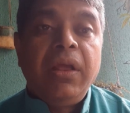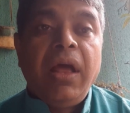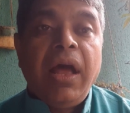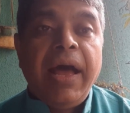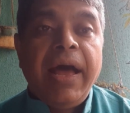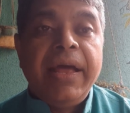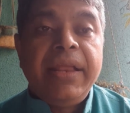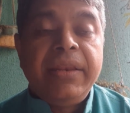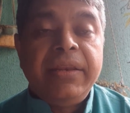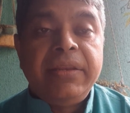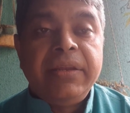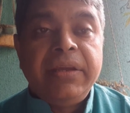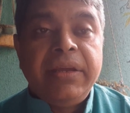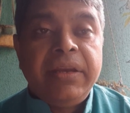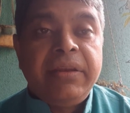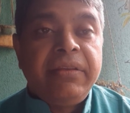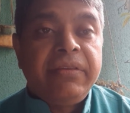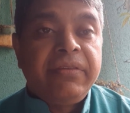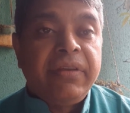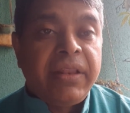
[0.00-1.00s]
and
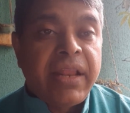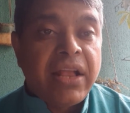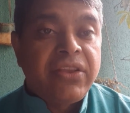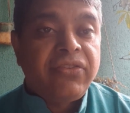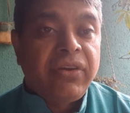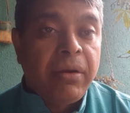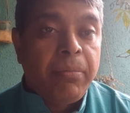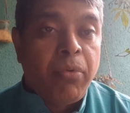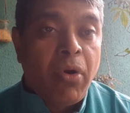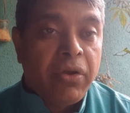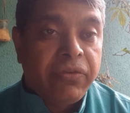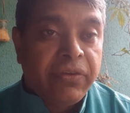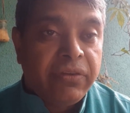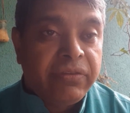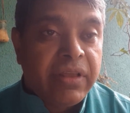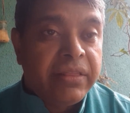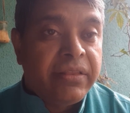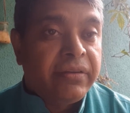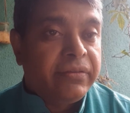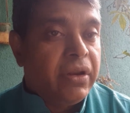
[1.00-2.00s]
it is a natural
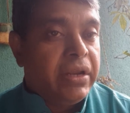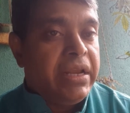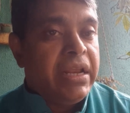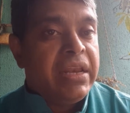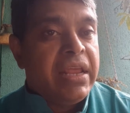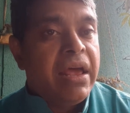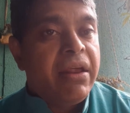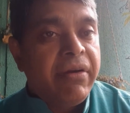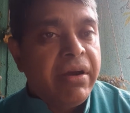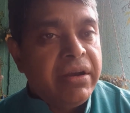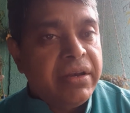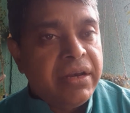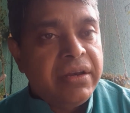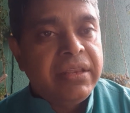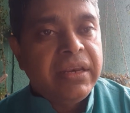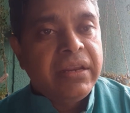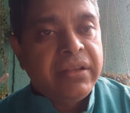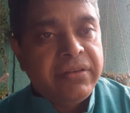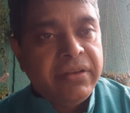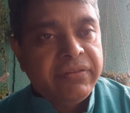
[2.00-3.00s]
process. And there's an inherent
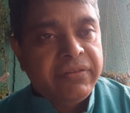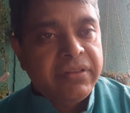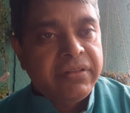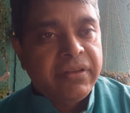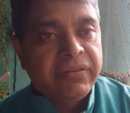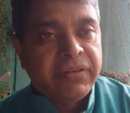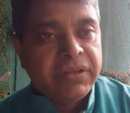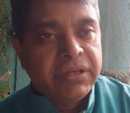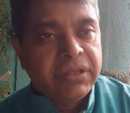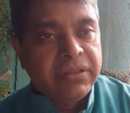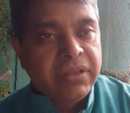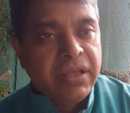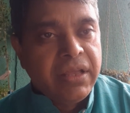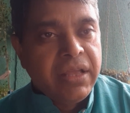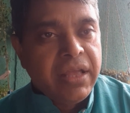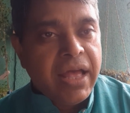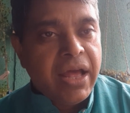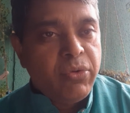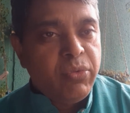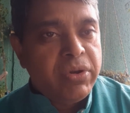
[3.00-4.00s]
intelligence in this earth,
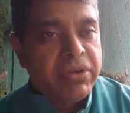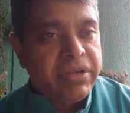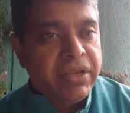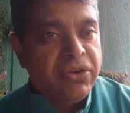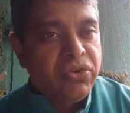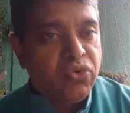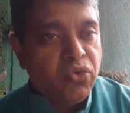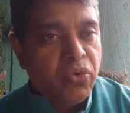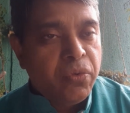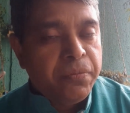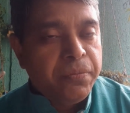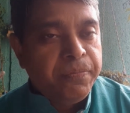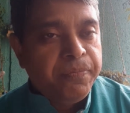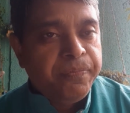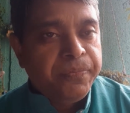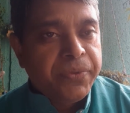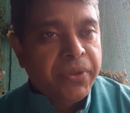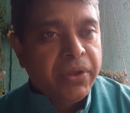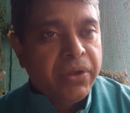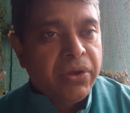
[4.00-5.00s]
and we tend to
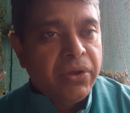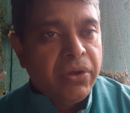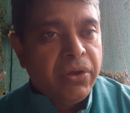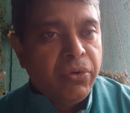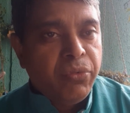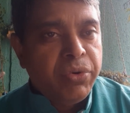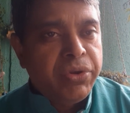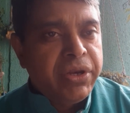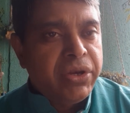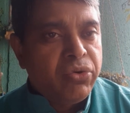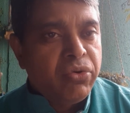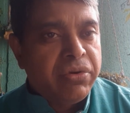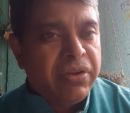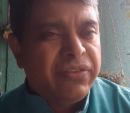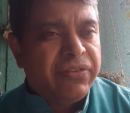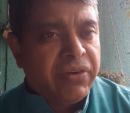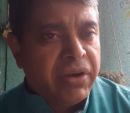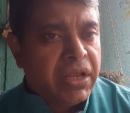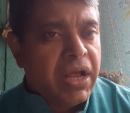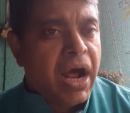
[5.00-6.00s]

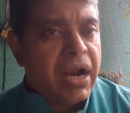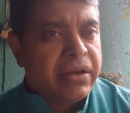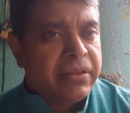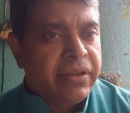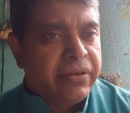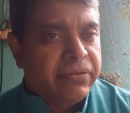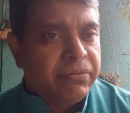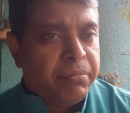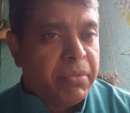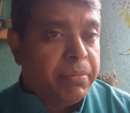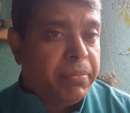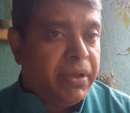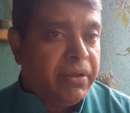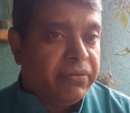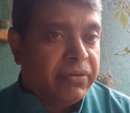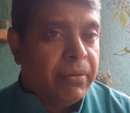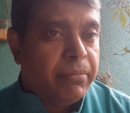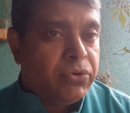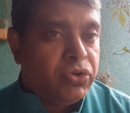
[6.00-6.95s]
disregard this. Maybe some